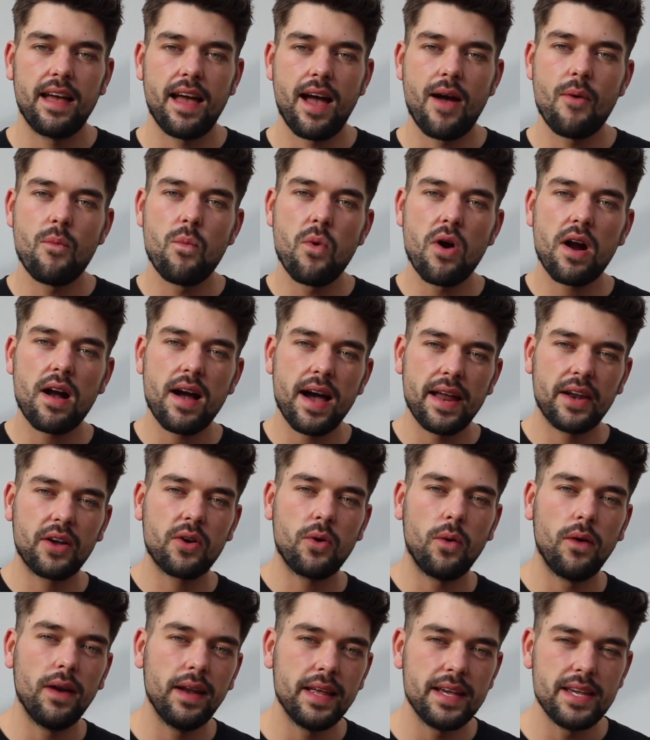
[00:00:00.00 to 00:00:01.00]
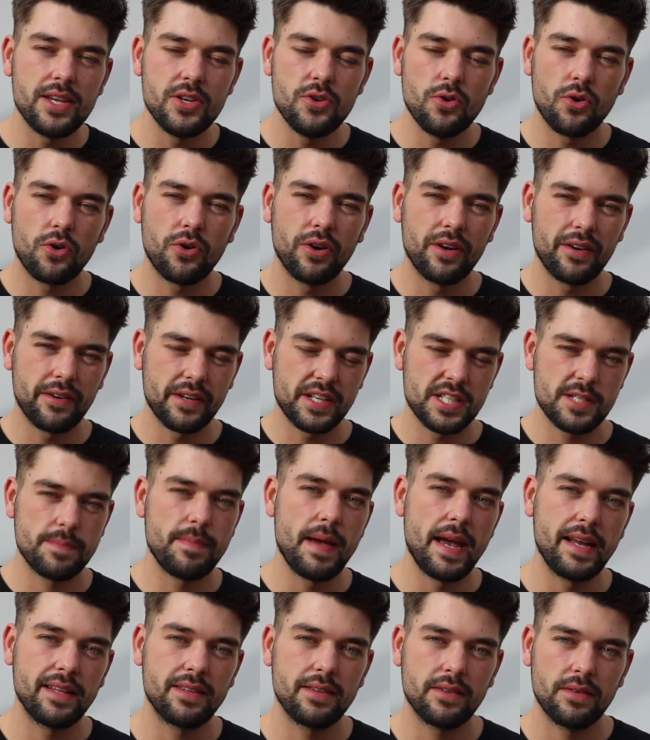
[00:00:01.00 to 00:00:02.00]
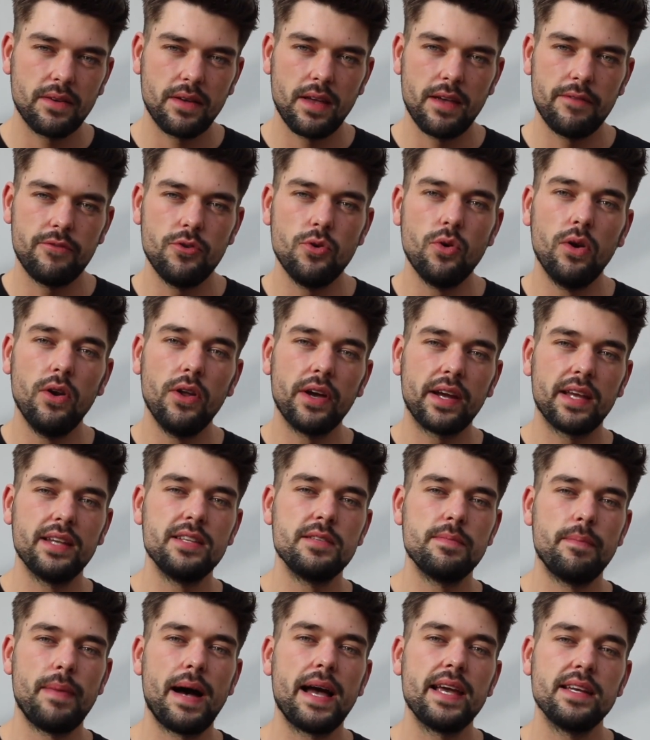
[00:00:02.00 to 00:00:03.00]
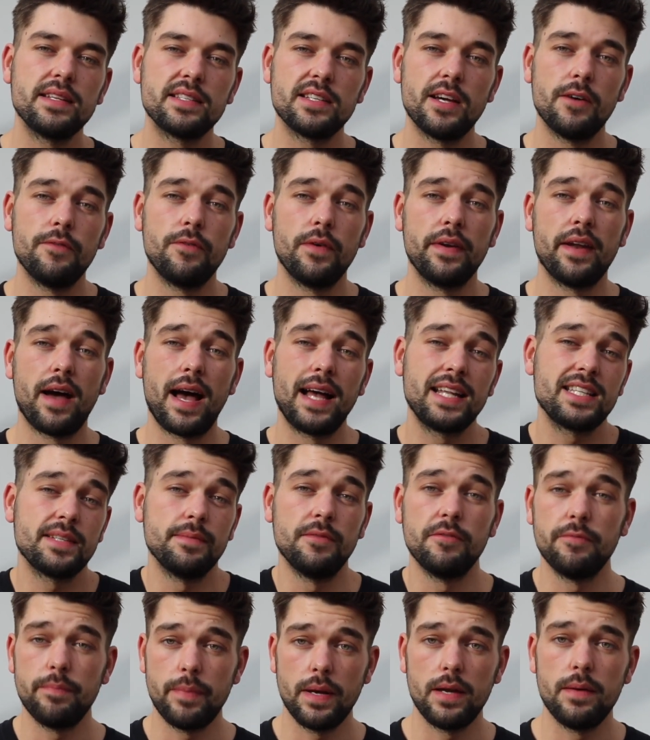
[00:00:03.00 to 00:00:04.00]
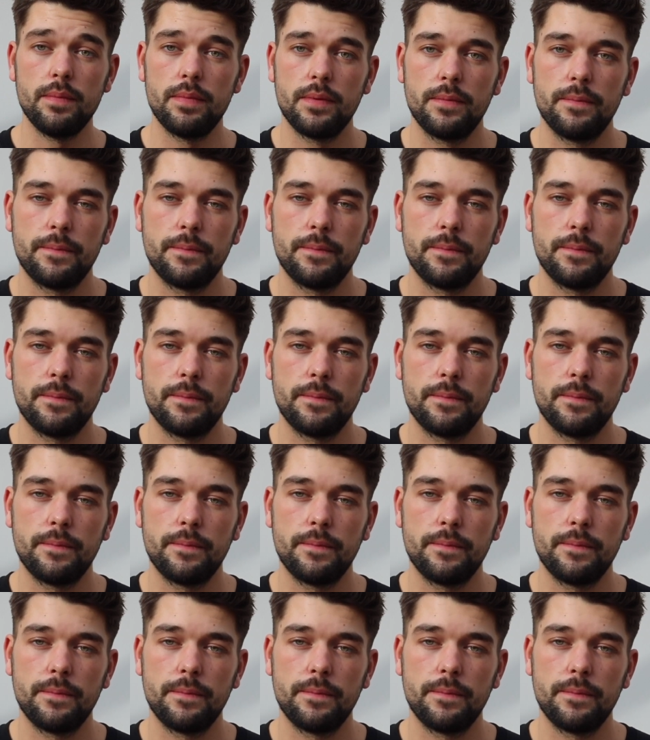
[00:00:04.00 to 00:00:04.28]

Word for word: and what kind of quality you're going to expect if you're looking to buy yourself an item of Bape.